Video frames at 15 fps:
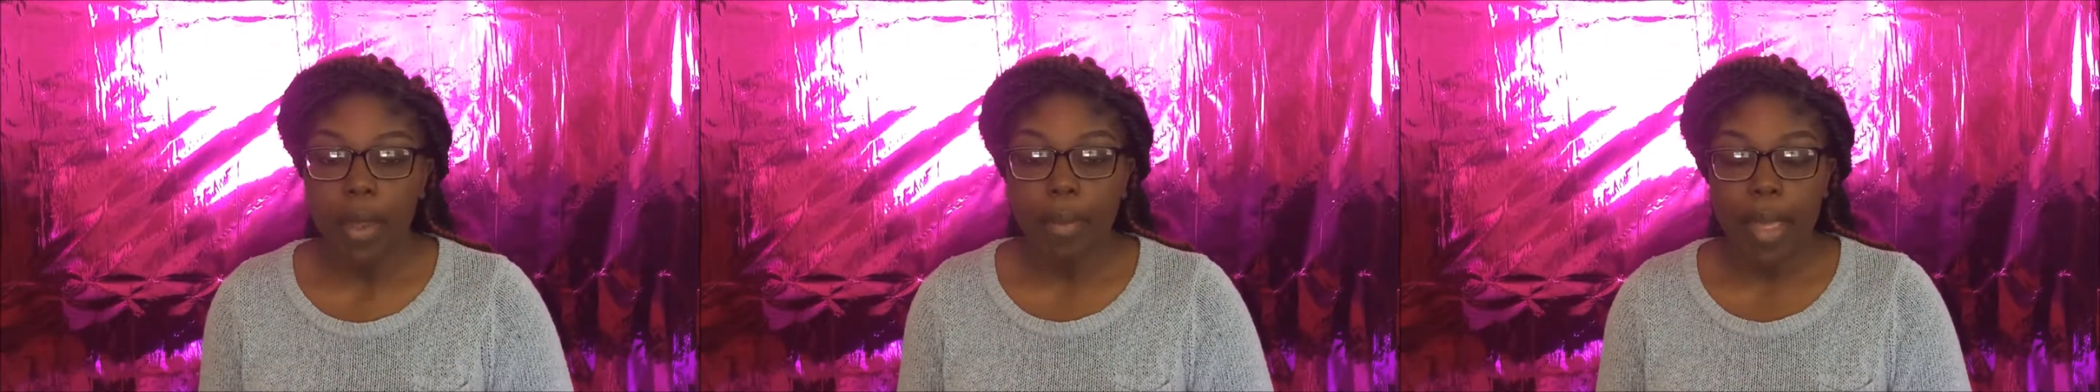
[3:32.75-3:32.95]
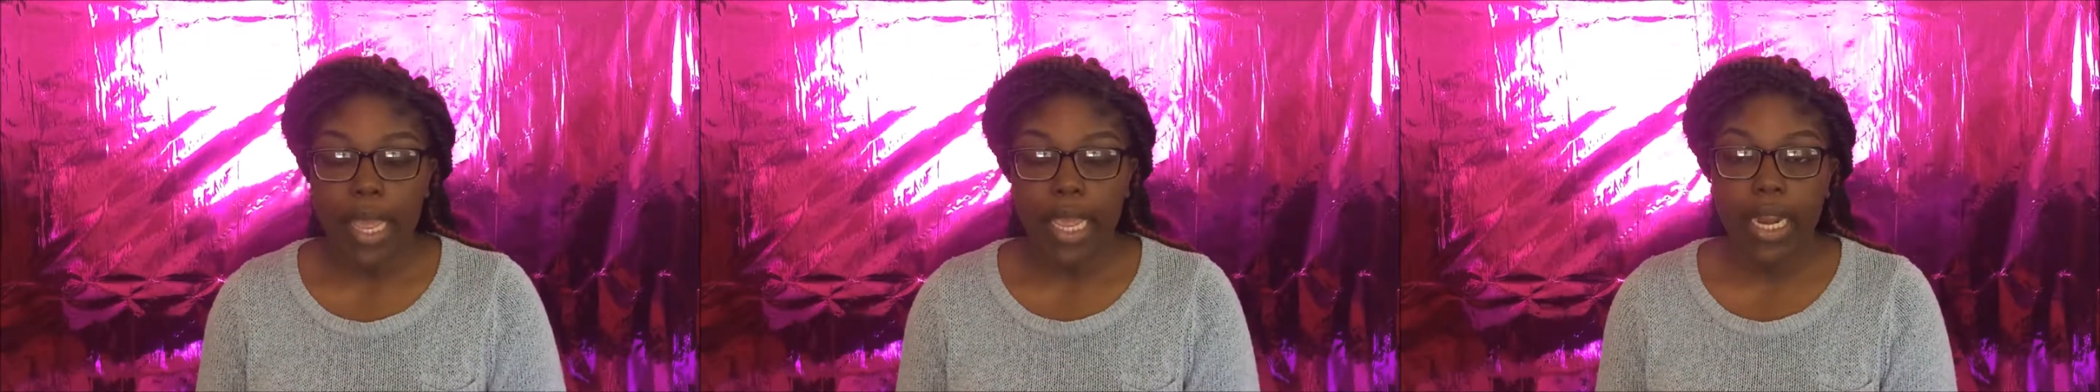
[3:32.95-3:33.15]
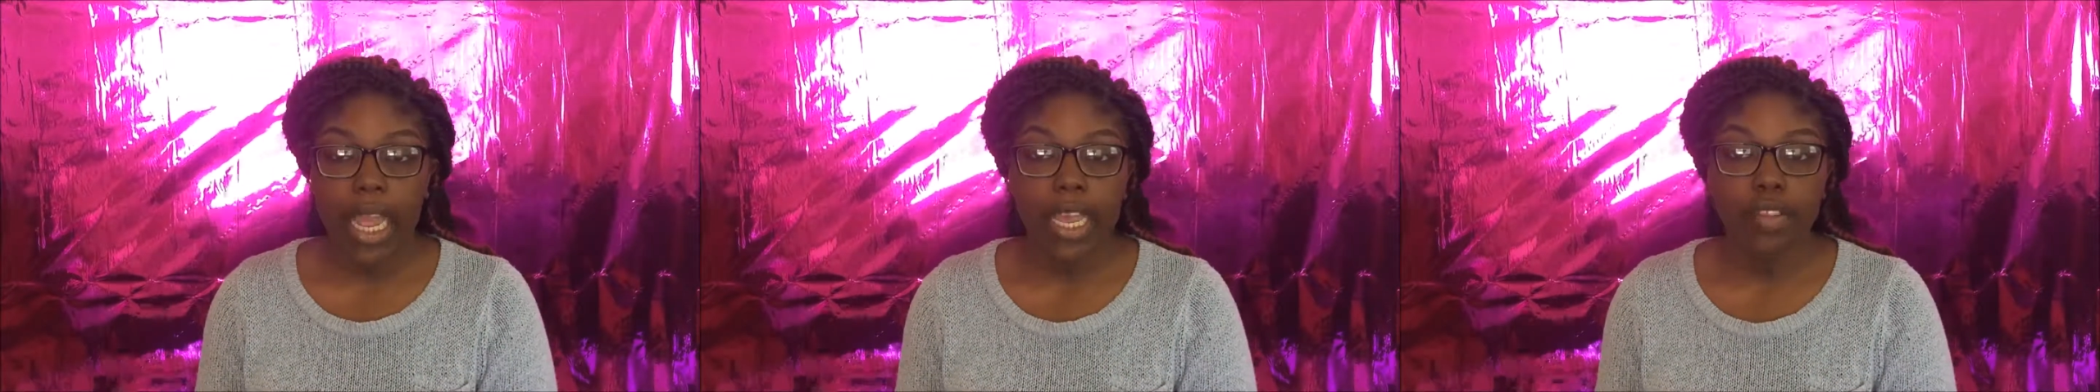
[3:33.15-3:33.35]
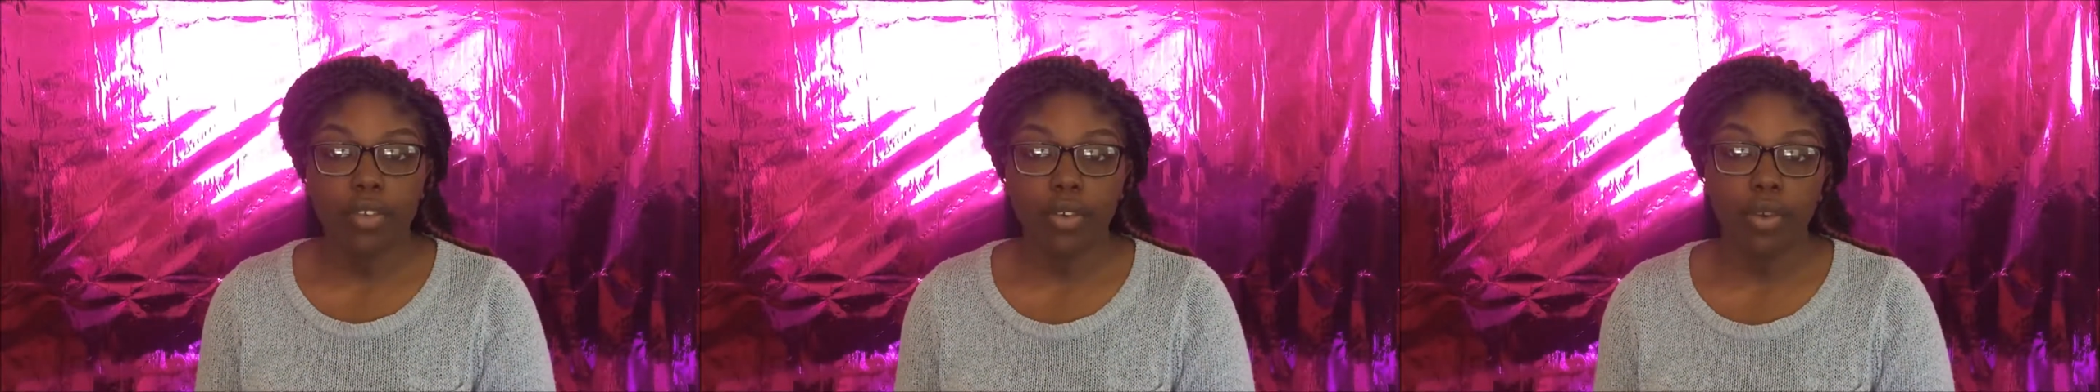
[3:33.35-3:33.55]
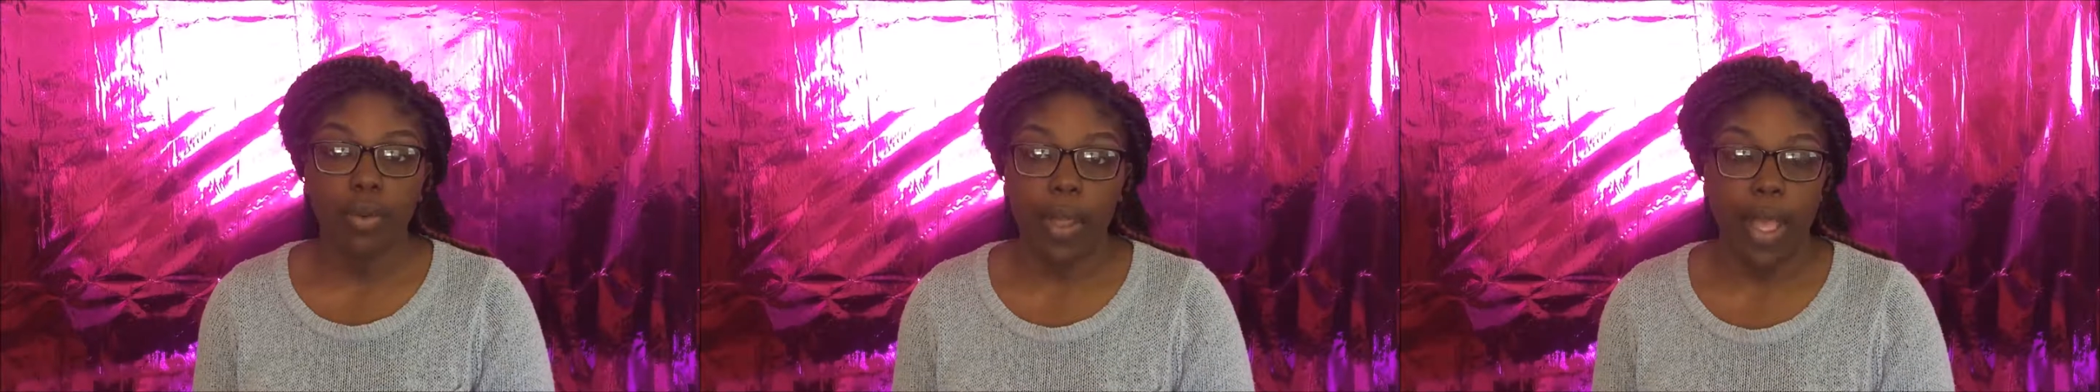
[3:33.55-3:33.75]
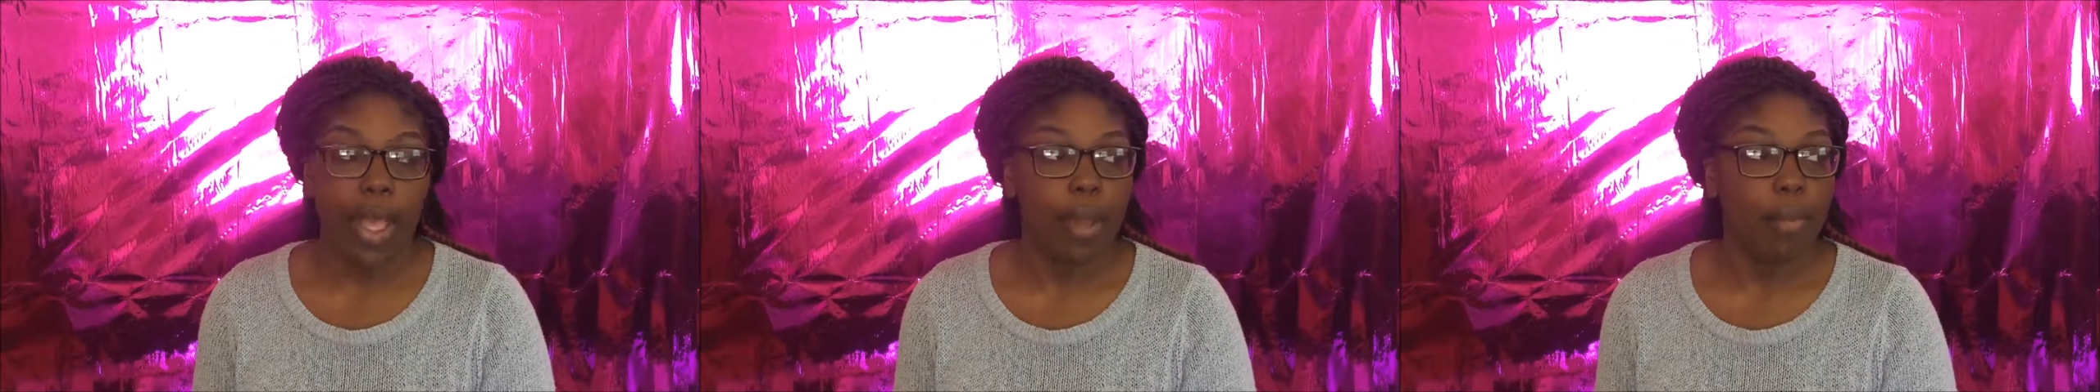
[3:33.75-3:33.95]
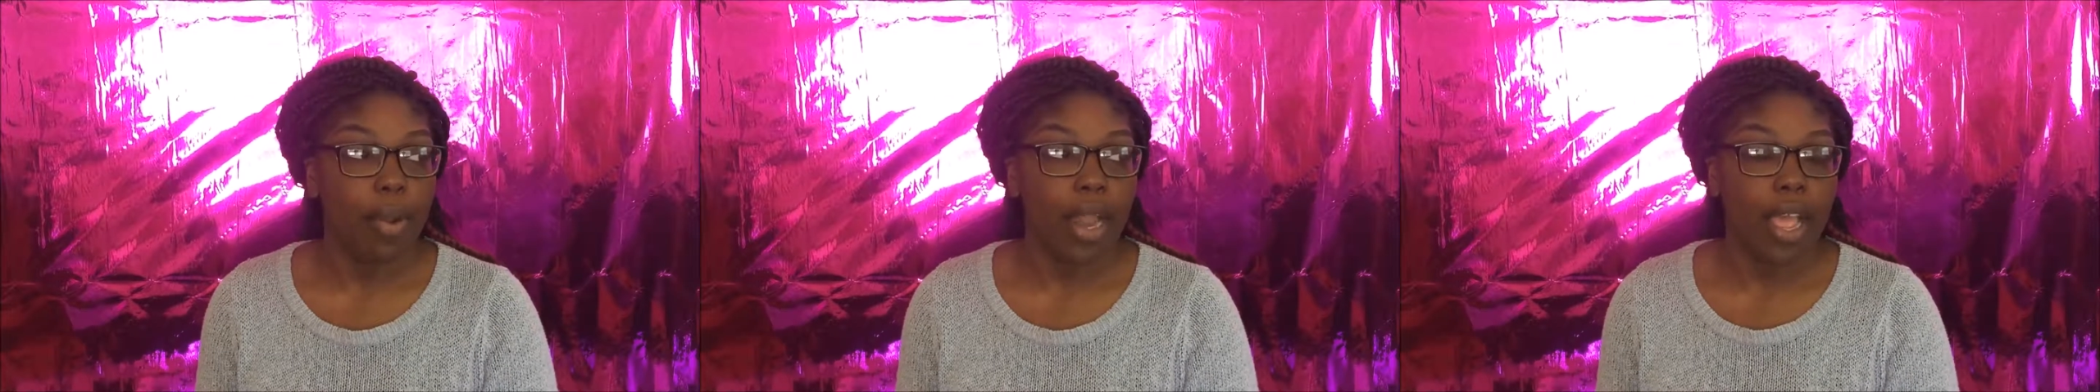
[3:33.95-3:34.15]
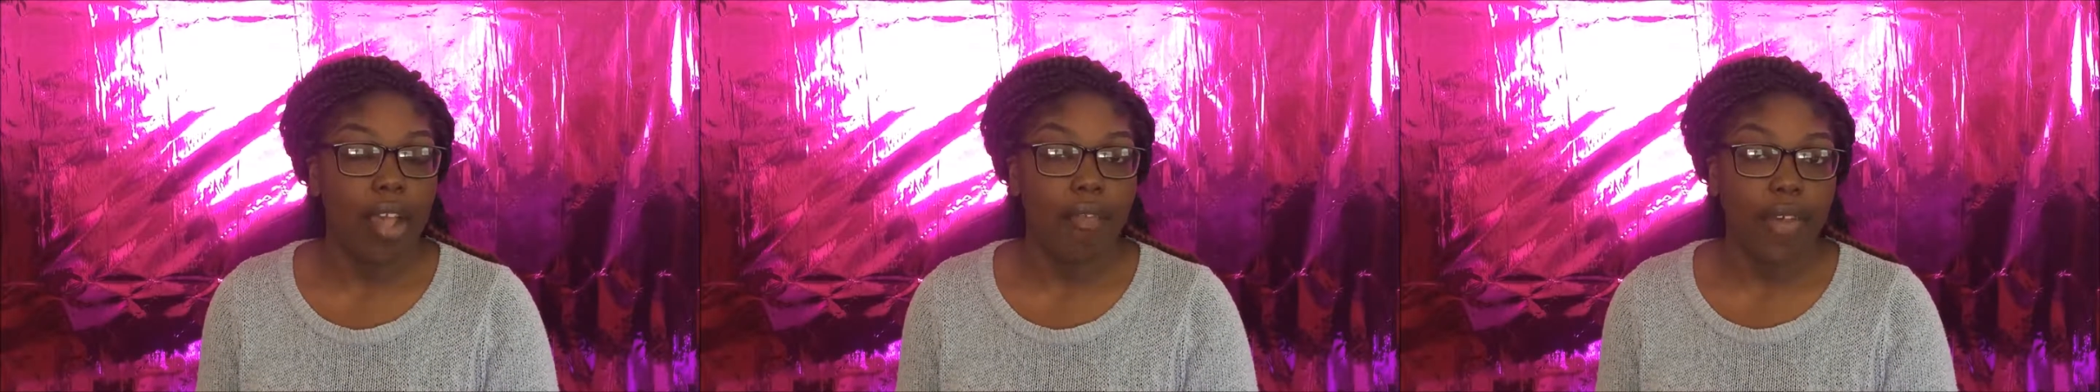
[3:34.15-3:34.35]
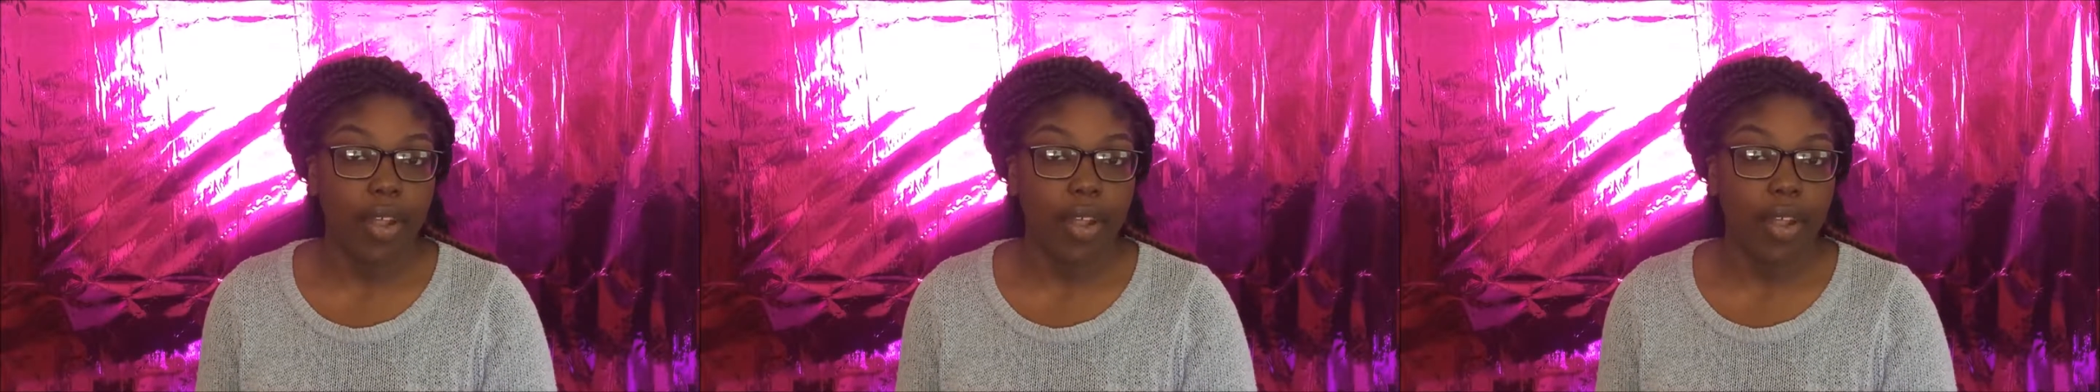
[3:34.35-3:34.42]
back in high school the way I applied